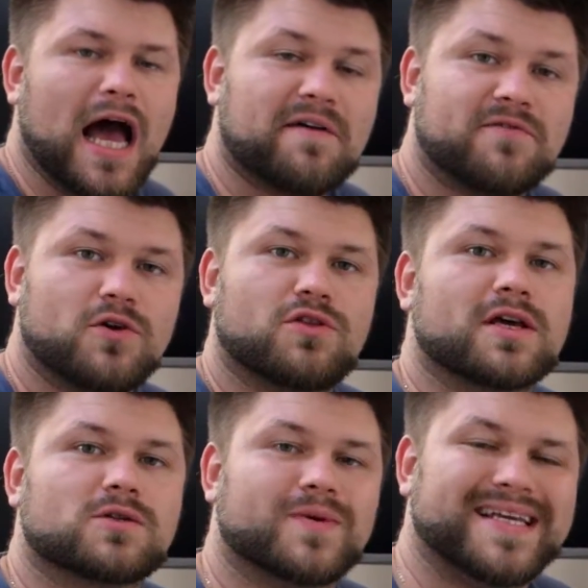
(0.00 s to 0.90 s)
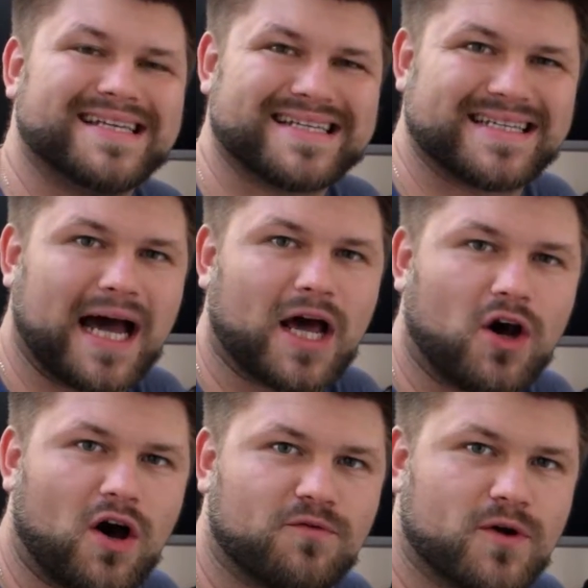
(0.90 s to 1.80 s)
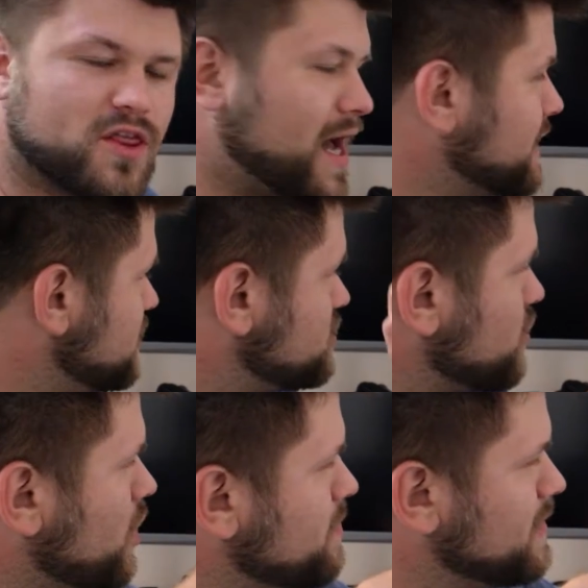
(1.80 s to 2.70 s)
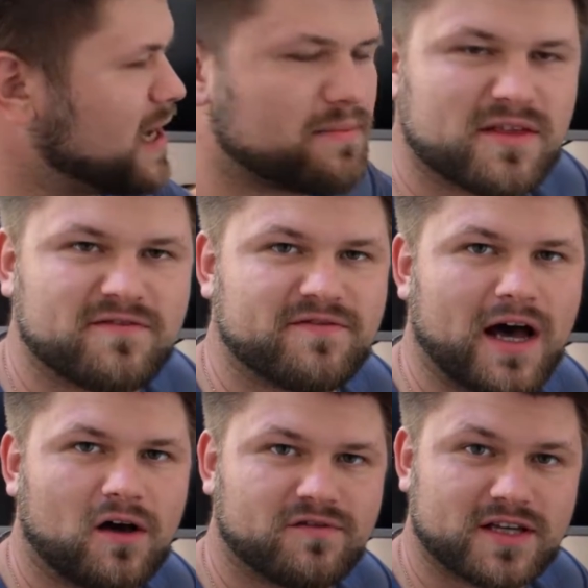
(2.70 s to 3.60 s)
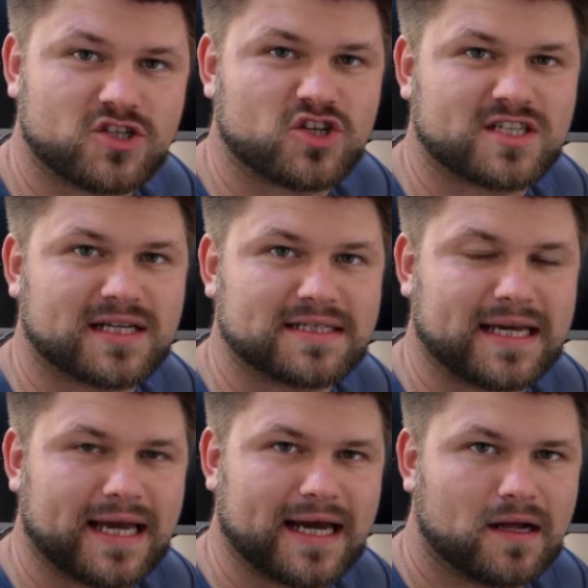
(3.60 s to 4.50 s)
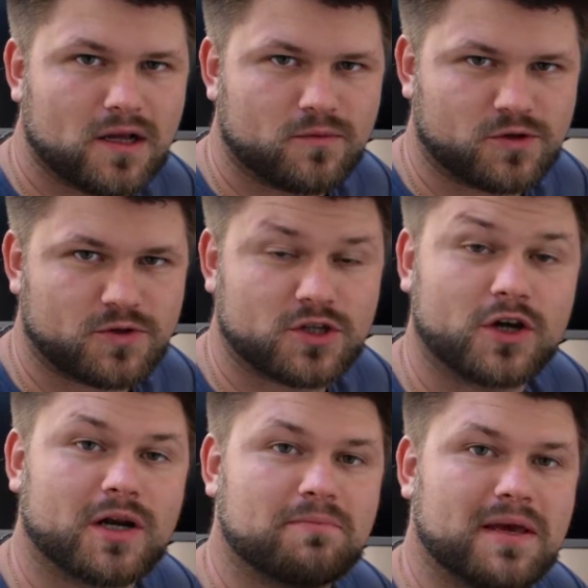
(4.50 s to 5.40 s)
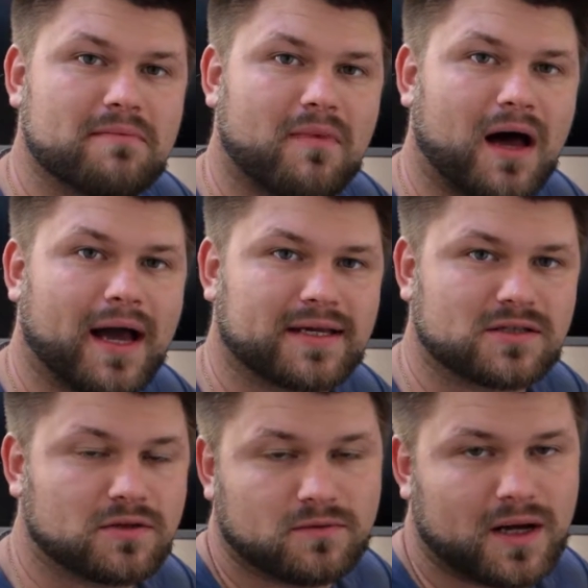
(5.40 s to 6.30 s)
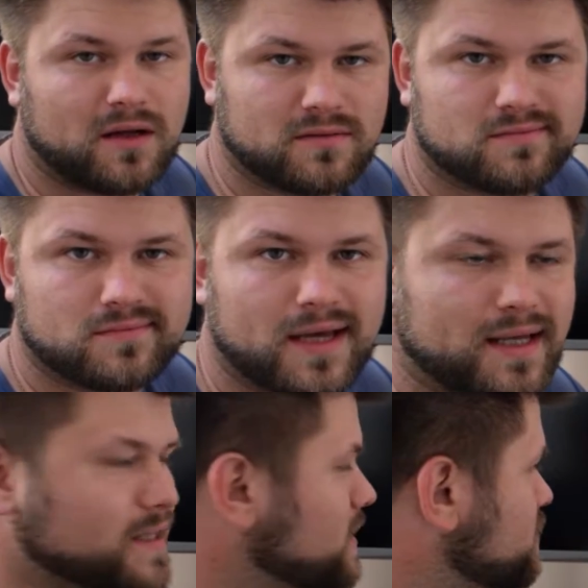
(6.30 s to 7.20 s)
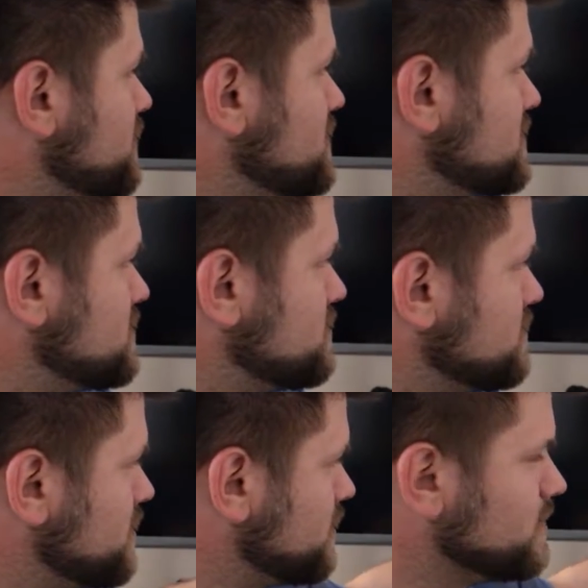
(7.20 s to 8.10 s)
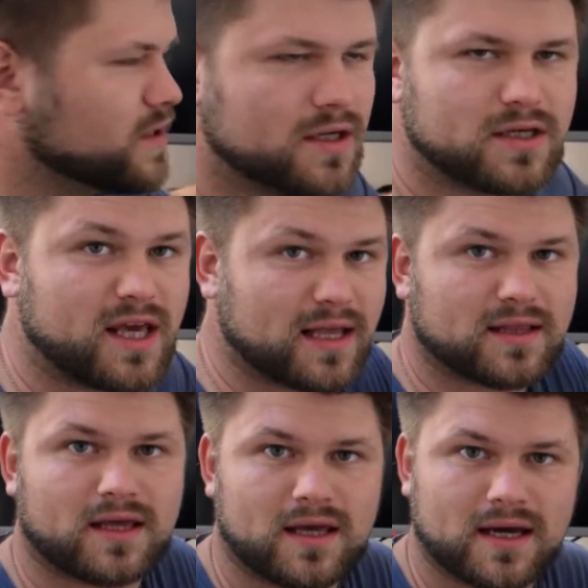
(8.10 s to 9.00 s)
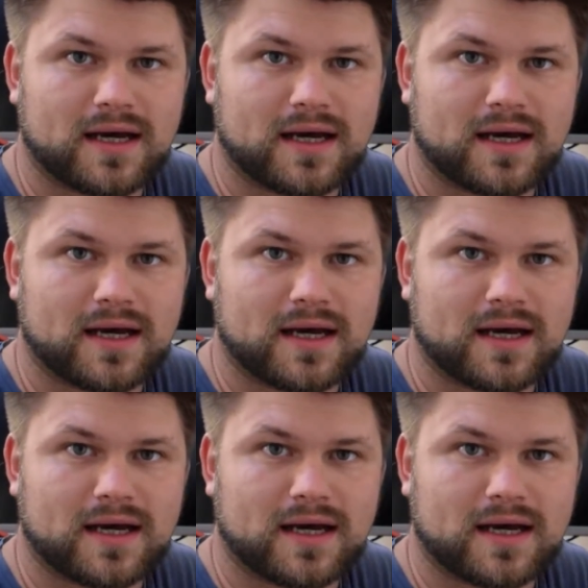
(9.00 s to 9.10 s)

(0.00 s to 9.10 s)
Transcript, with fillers: a few things we need to start off with. I need to open up the valve that's just under here, which is going to be my, so well, another reason to, you know, get the